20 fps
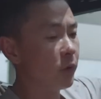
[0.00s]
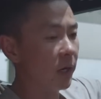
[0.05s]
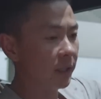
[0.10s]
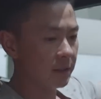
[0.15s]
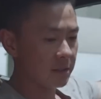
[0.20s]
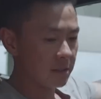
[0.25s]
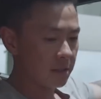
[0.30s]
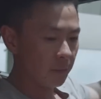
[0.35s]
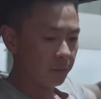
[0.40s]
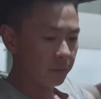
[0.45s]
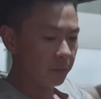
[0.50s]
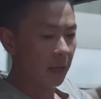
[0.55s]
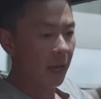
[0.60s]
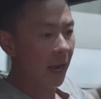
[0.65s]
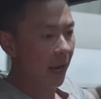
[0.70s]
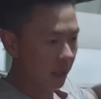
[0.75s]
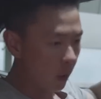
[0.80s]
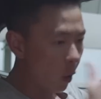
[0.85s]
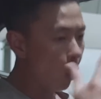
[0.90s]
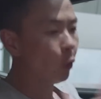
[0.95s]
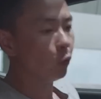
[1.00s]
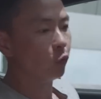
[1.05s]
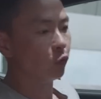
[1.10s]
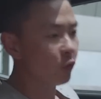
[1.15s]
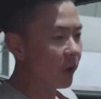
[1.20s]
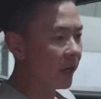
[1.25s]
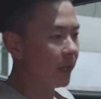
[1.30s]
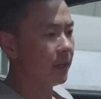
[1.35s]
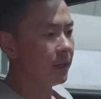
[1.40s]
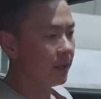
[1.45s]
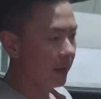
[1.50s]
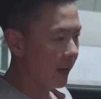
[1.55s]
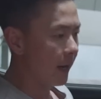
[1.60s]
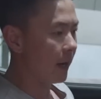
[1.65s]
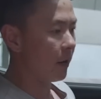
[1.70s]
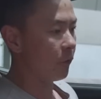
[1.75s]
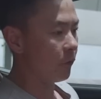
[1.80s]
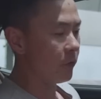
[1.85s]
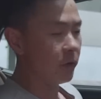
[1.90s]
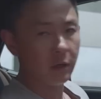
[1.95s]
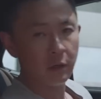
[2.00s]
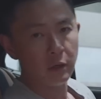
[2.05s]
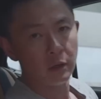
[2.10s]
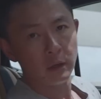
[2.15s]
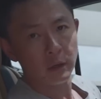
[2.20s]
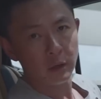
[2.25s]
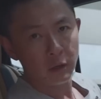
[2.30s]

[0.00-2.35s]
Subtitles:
brightens up an already airy